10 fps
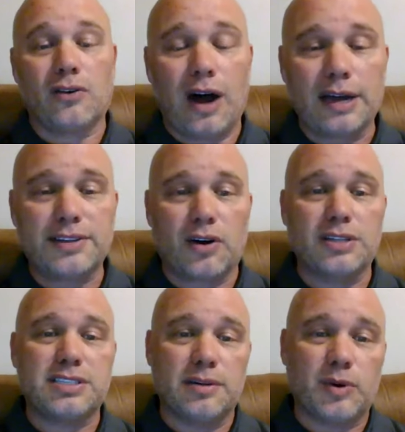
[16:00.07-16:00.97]
Locked
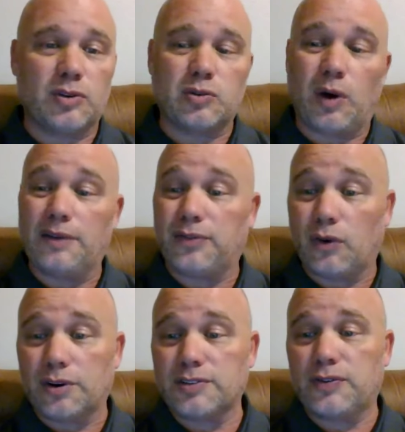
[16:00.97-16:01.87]
On Seminoles why
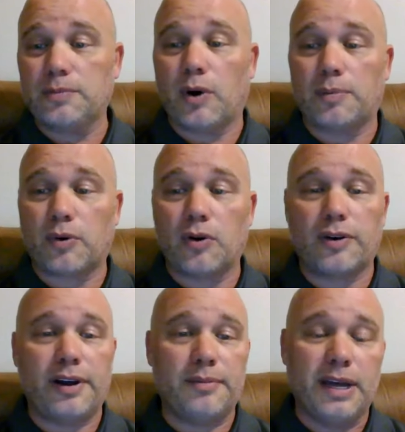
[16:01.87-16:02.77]
Florida's football
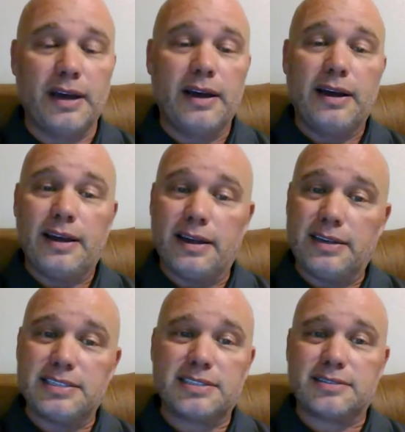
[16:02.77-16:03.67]
program
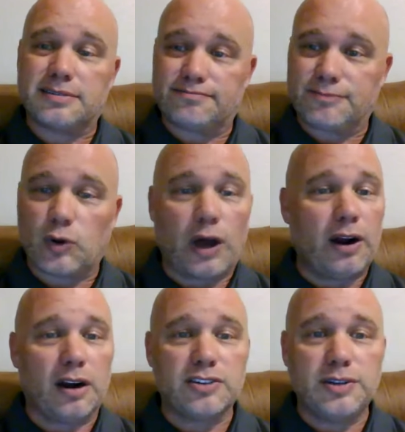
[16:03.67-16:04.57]
is, quite
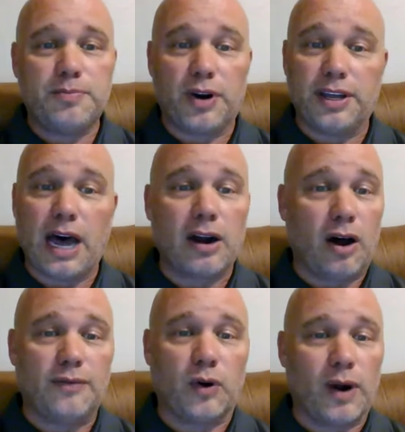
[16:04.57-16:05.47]
honestly, pretty
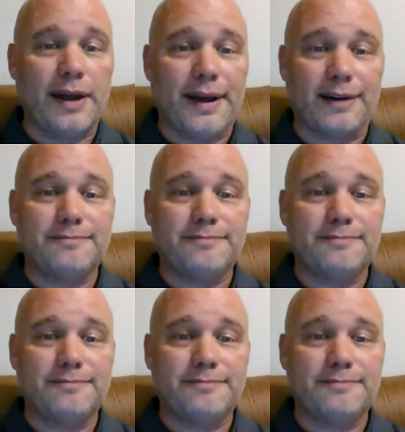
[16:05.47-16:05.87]
god-awful right now.